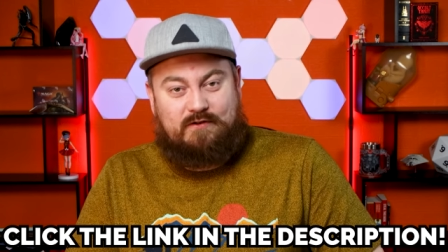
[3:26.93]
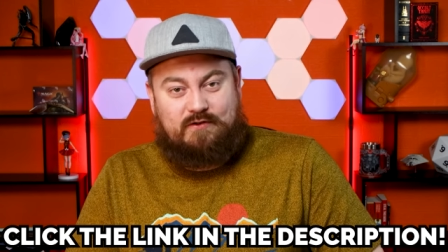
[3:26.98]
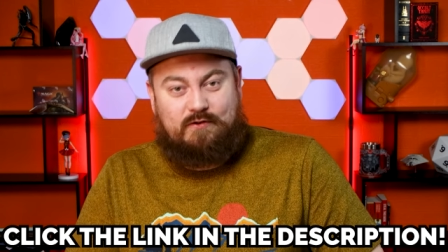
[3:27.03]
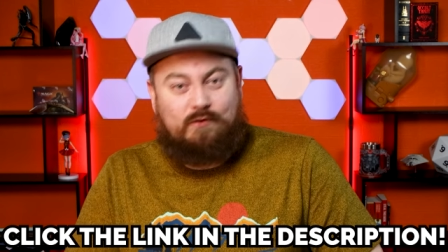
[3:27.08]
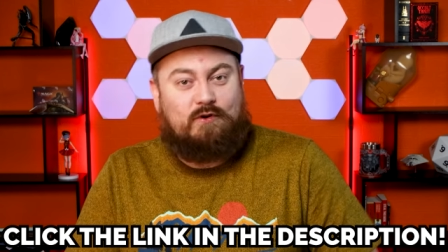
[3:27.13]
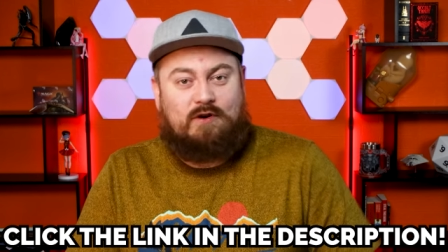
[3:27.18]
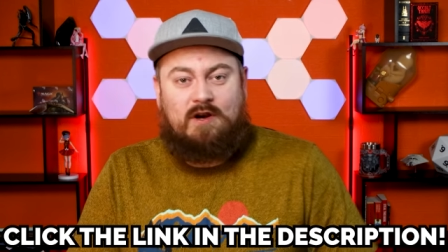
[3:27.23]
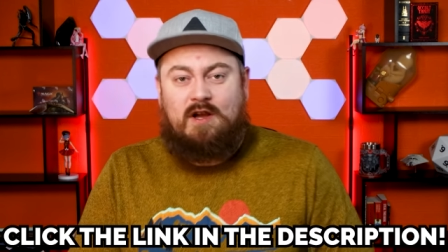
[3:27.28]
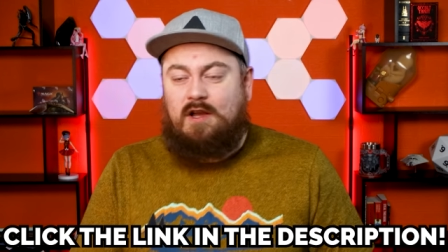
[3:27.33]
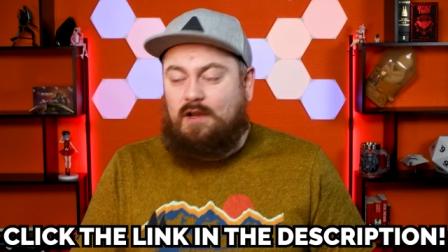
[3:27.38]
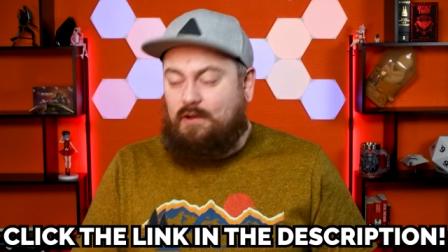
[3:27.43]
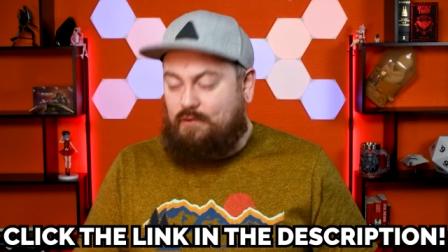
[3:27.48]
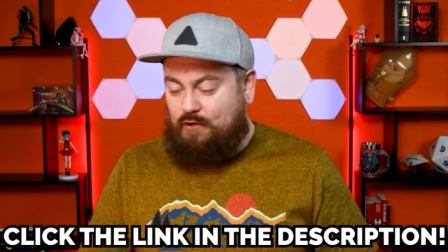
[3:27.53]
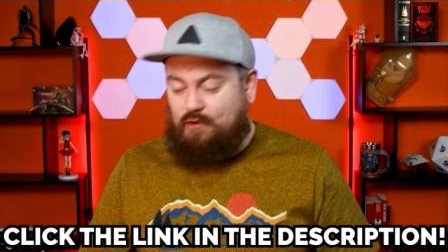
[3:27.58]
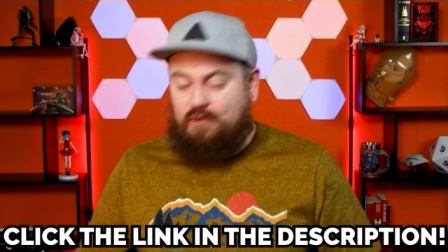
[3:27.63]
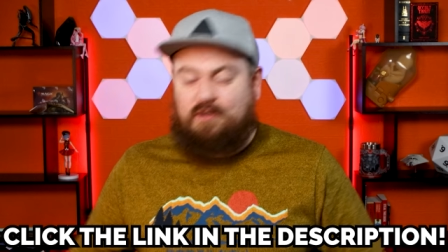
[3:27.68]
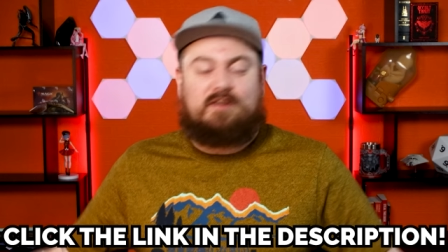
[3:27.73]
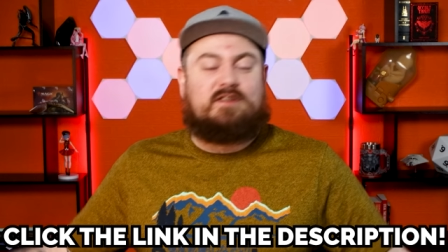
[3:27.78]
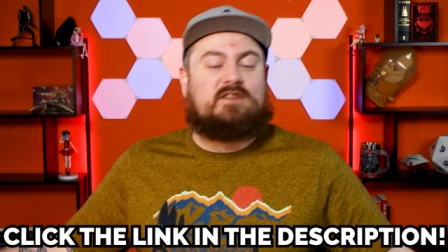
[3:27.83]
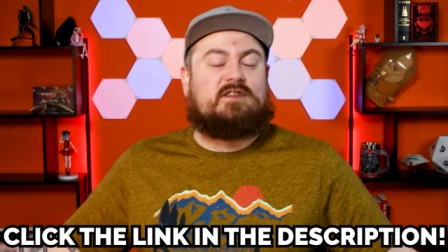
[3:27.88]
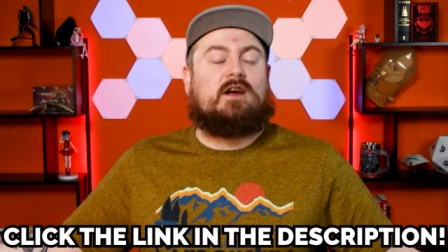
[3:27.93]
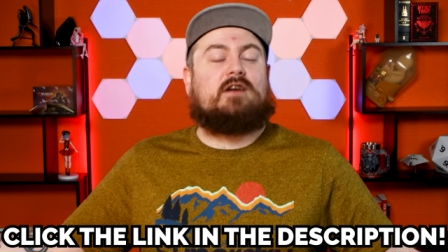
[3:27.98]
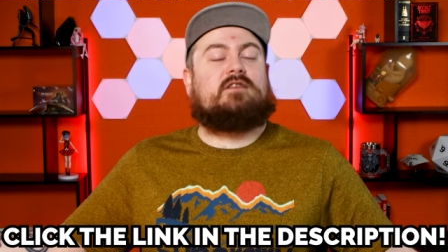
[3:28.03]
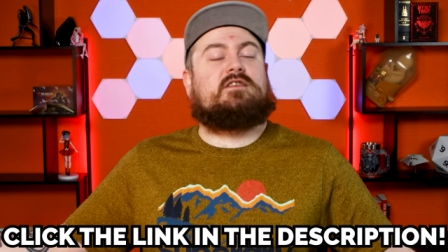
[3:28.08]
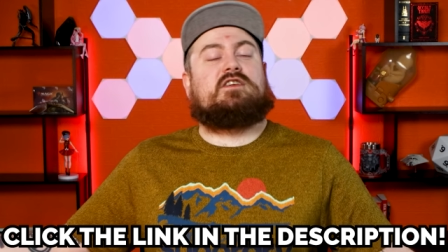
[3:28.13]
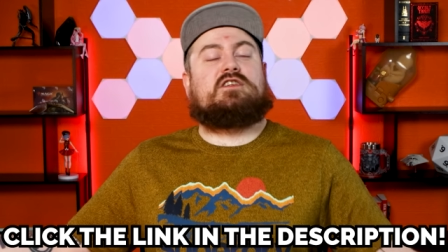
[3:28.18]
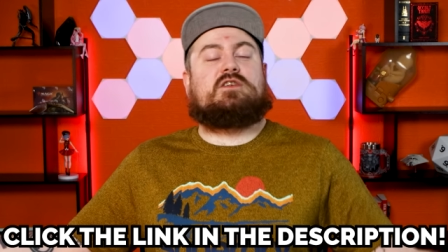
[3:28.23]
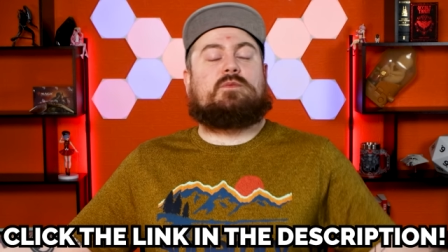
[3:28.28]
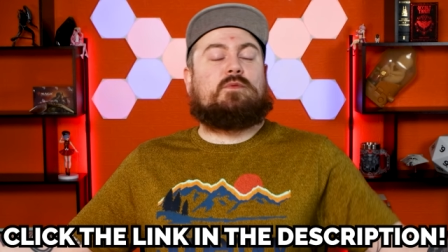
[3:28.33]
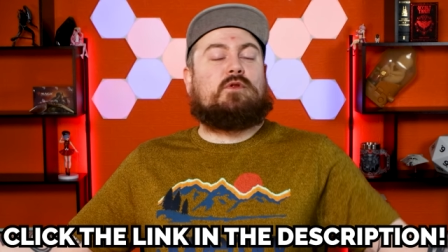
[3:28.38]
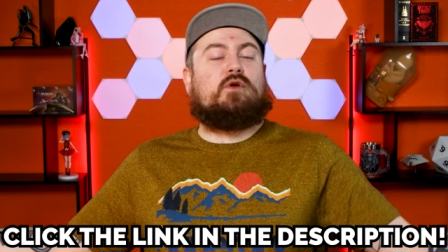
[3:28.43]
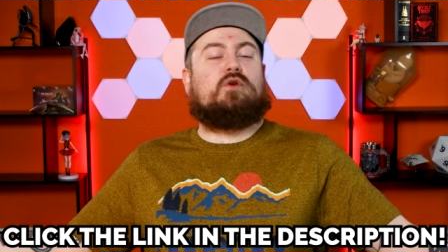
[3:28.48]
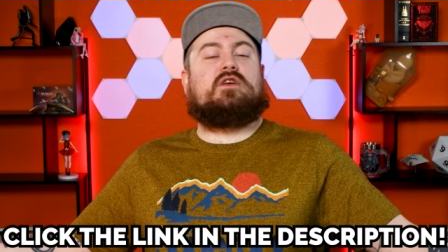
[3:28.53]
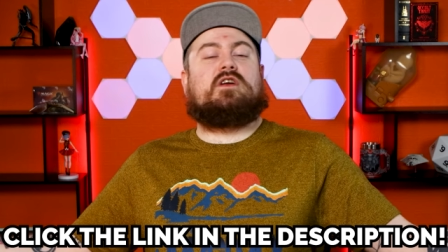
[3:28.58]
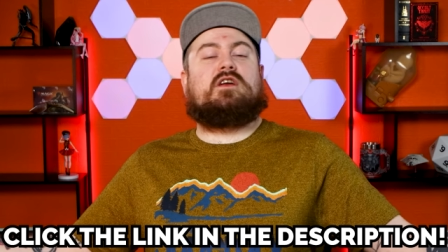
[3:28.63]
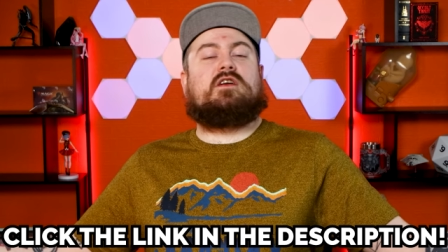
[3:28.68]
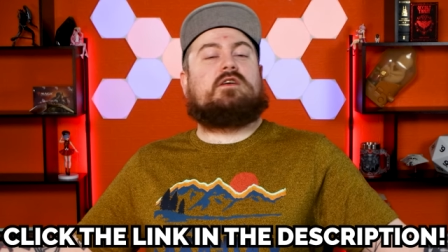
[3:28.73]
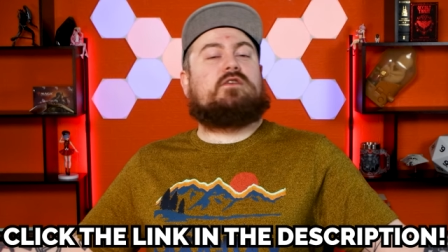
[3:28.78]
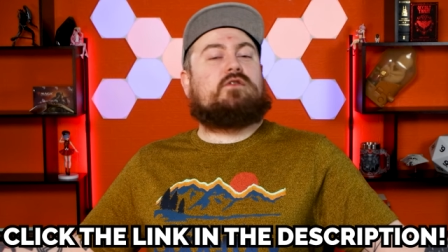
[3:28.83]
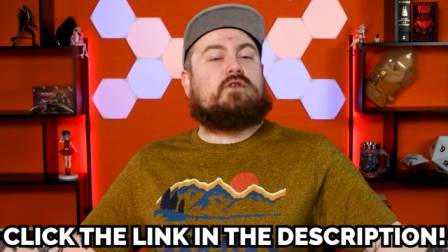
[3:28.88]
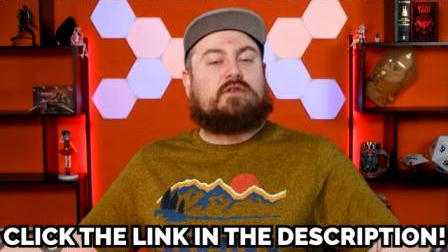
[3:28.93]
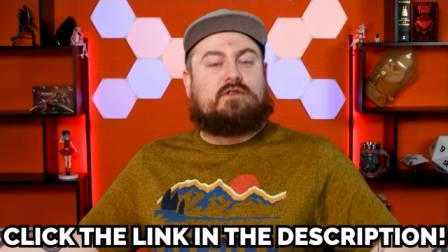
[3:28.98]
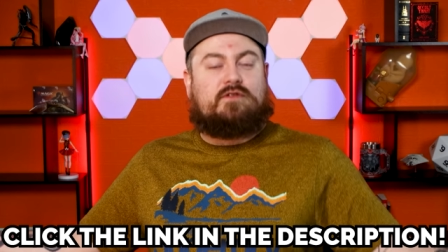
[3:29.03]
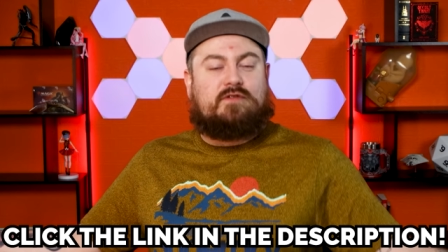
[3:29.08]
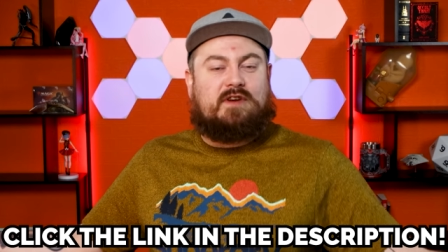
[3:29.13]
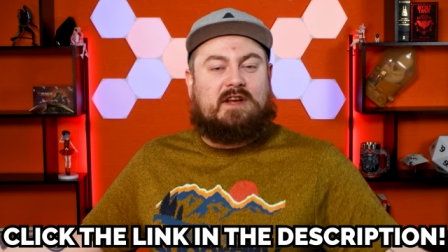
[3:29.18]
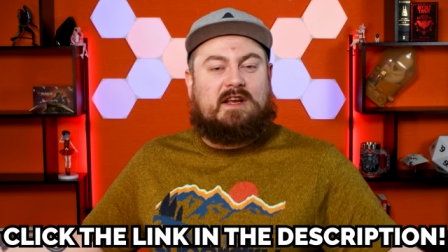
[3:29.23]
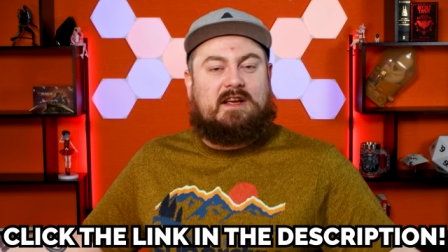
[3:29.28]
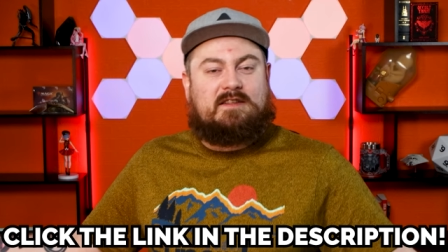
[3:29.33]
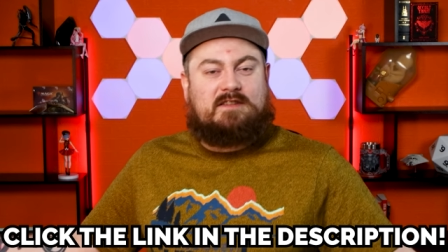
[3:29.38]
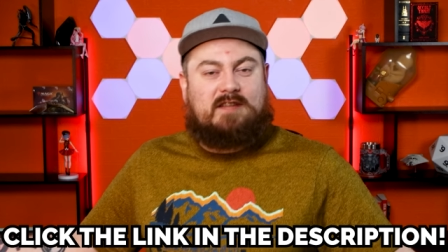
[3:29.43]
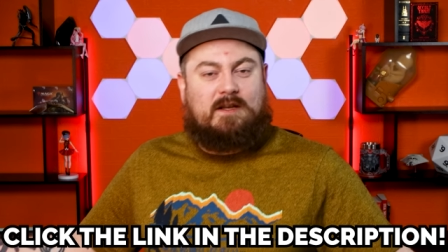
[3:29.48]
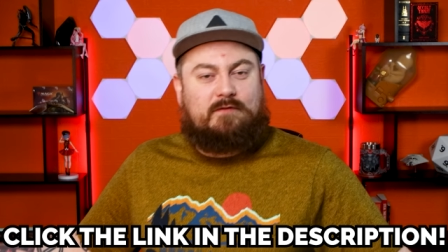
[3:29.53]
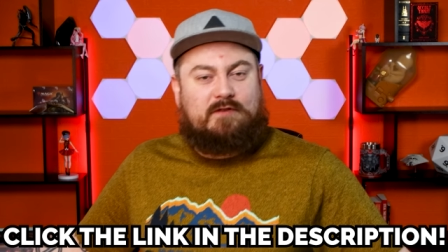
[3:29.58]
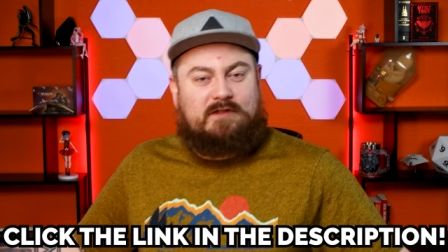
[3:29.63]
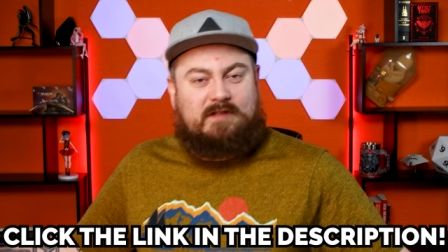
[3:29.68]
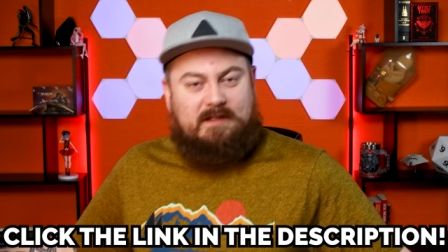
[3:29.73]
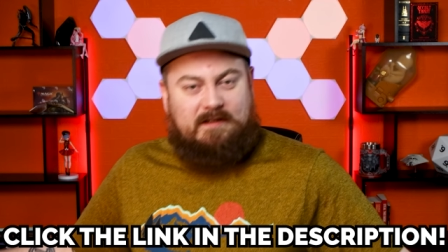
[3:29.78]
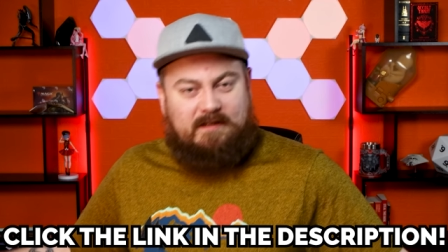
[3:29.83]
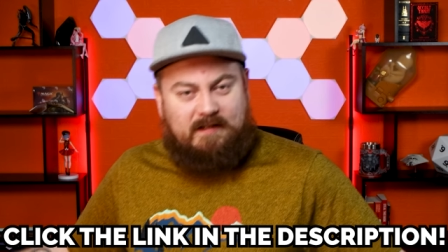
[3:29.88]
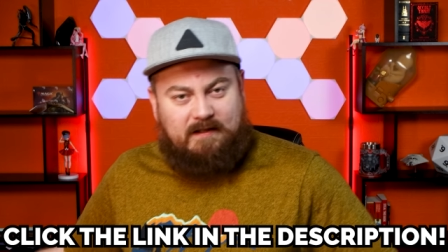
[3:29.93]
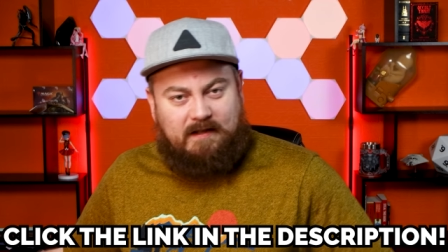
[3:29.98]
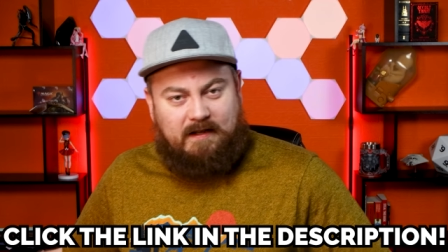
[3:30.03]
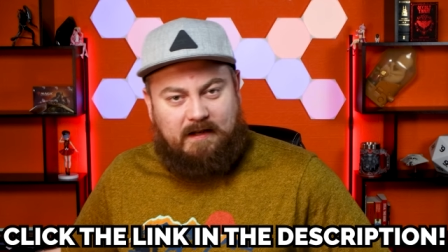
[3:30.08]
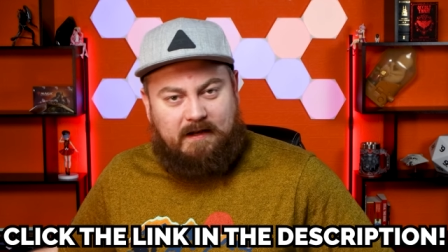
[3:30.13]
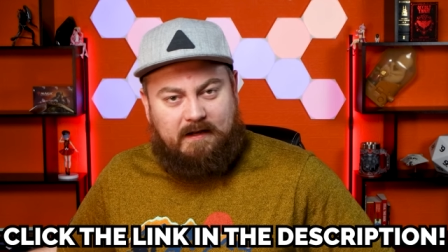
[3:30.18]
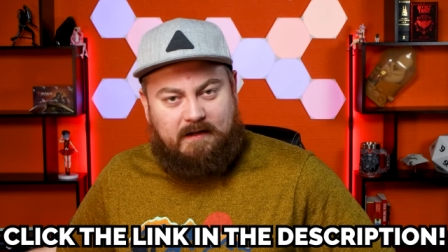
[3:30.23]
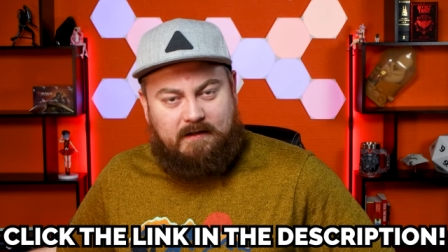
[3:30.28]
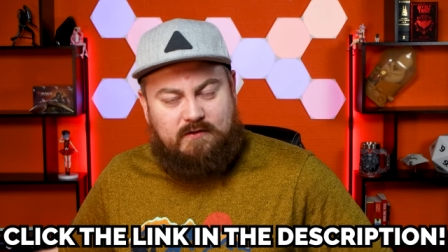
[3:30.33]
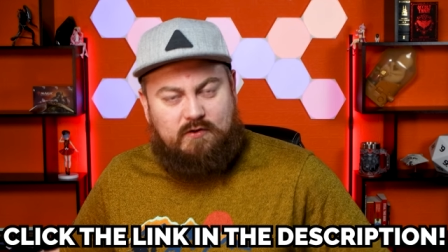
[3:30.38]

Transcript: so you can start exploring your creativity today.